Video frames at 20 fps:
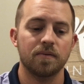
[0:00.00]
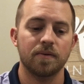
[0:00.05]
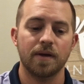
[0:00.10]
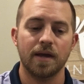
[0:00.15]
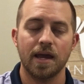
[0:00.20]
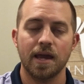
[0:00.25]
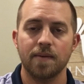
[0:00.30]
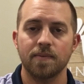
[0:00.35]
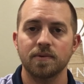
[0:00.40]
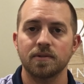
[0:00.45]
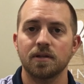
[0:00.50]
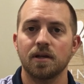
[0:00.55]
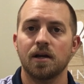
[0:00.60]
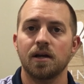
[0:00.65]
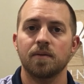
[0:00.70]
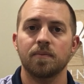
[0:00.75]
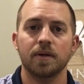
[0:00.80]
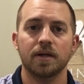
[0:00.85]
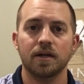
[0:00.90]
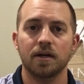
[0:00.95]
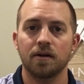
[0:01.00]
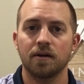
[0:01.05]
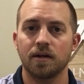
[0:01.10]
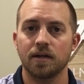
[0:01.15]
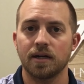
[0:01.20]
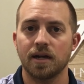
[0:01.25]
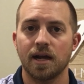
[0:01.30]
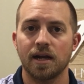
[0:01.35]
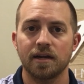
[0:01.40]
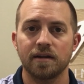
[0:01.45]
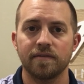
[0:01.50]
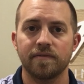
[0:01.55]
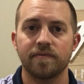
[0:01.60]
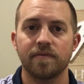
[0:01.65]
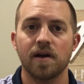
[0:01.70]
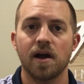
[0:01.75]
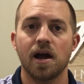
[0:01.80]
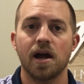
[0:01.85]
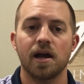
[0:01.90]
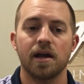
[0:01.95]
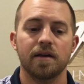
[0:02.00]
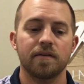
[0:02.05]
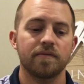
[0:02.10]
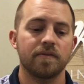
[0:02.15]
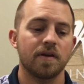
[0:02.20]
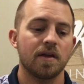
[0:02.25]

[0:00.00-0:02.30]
My Amazon, my current 9 to 5.